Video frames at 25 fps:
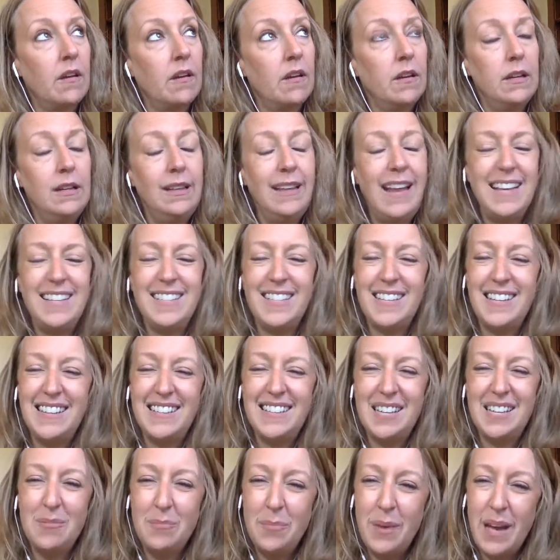lessen its
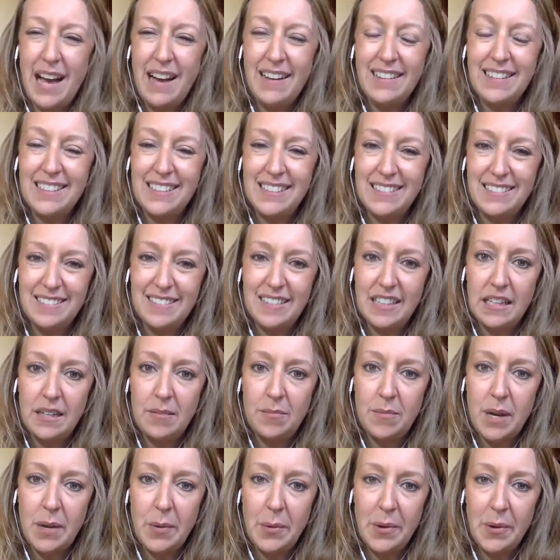impact in
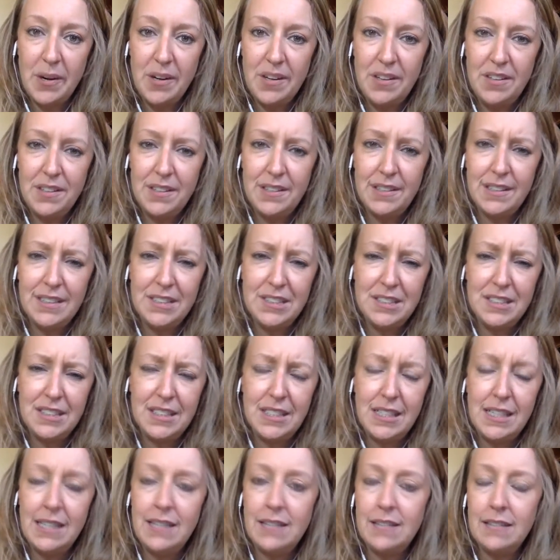my world, I should
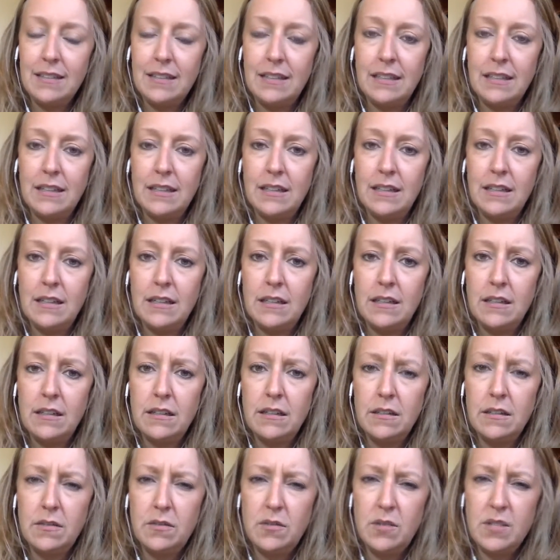say.
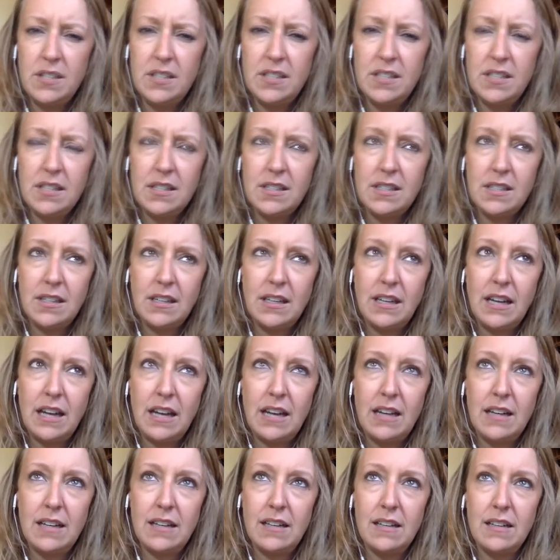The voice doesn't
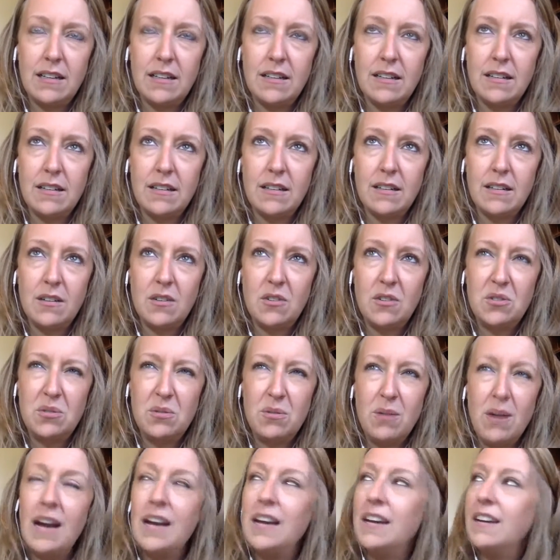get
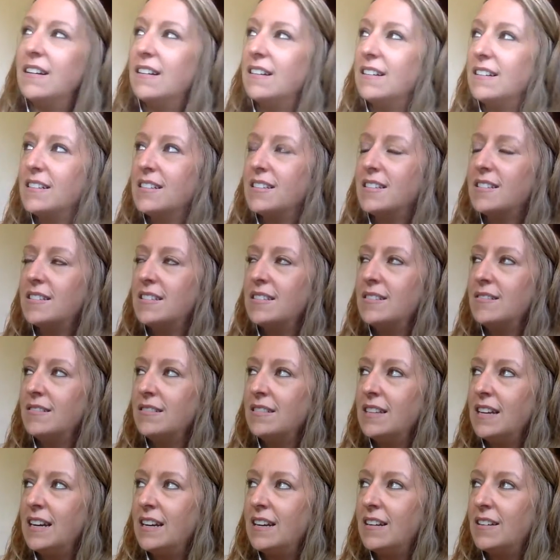quieter. It's still
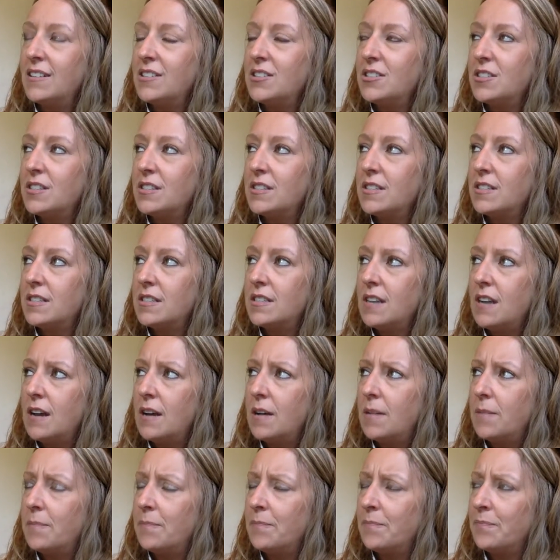there. It's just,
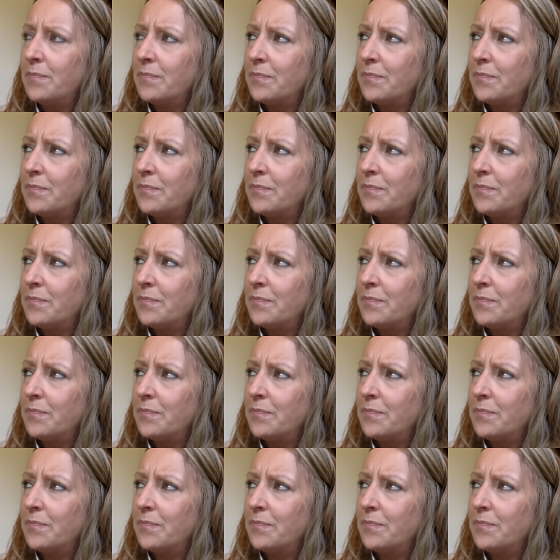I